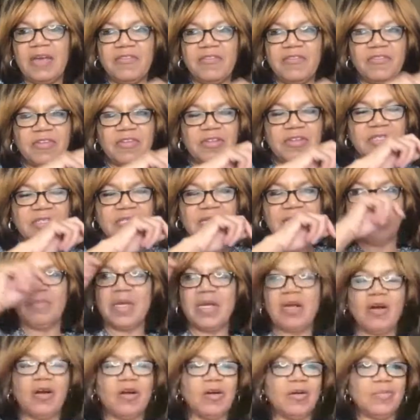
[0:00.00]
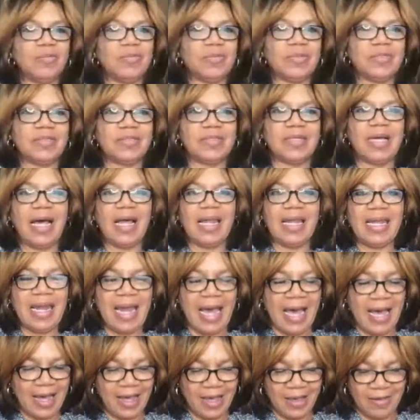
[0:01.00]
everything becomes
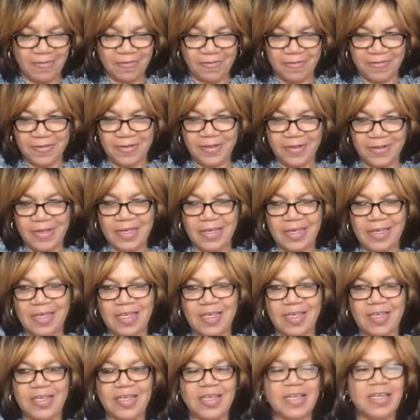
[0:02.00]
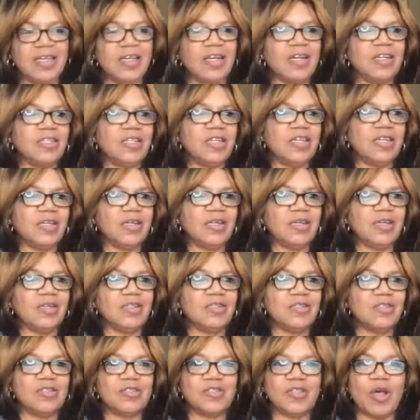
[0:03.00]
alive. You hear the
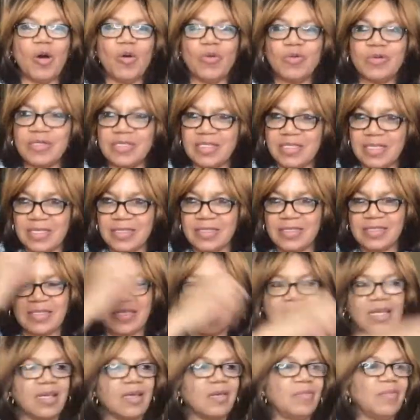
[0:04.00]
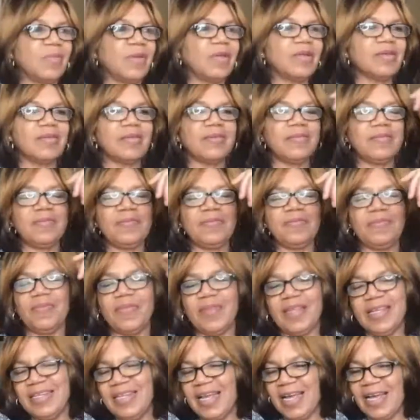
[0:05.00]
sound system,
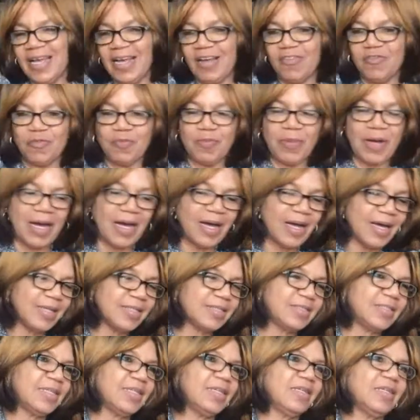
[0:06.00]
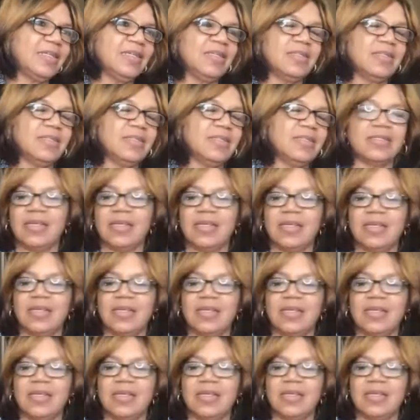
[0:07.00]
they have parties,
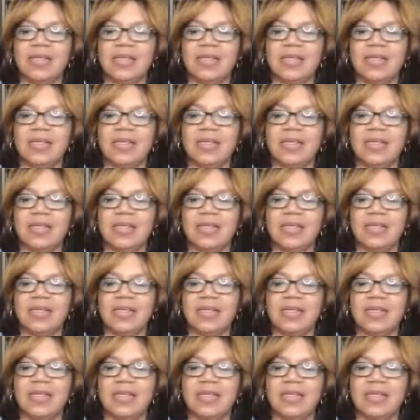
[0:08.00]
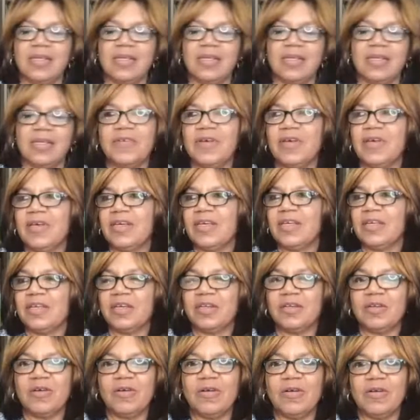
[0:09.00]
all sort of stuff.
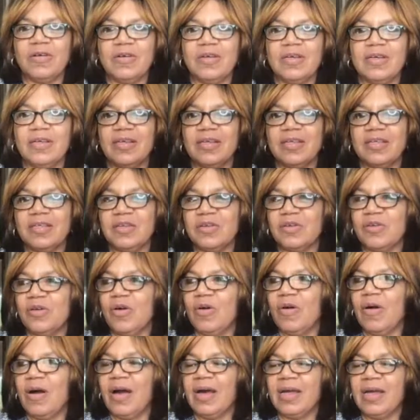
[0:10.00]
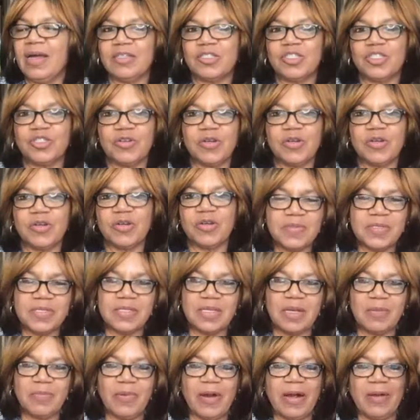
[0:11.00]
You go on trips.
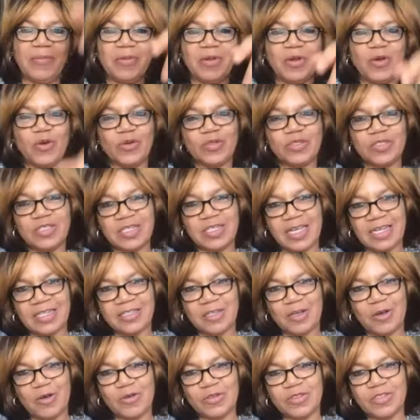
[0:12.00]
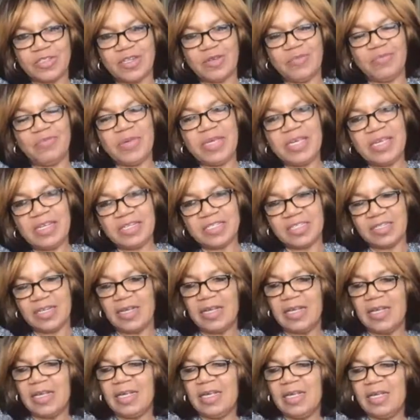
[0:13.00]
You probably get to go to the beach,
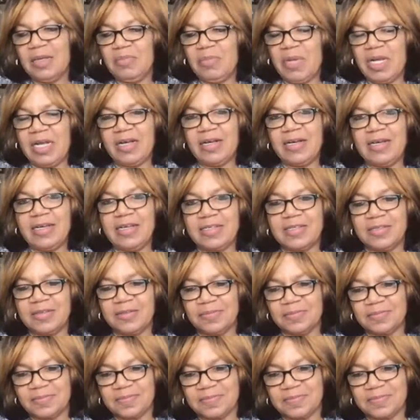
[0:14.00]
because